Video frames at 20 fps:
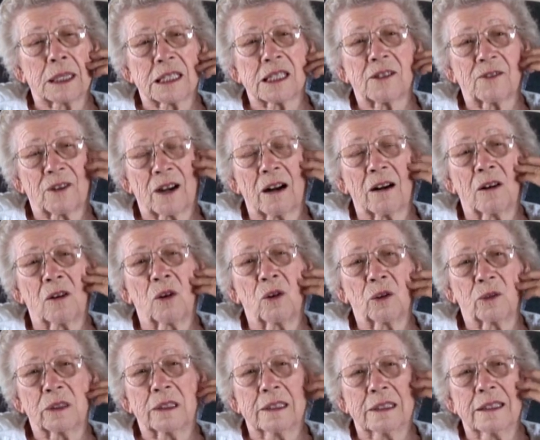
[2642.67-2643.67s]
place of our
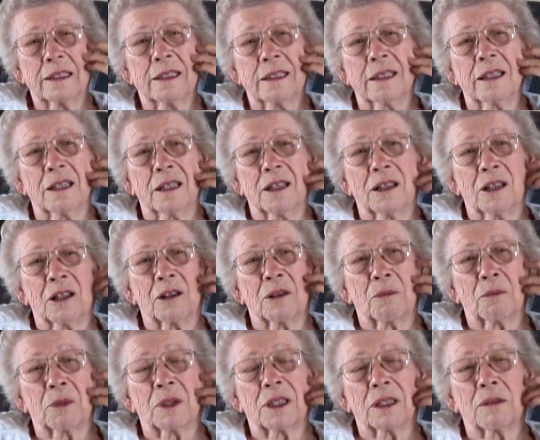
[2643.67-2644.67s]
own.
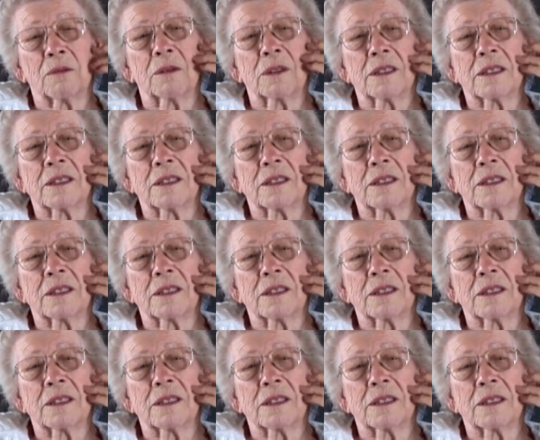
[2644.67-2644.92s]
But it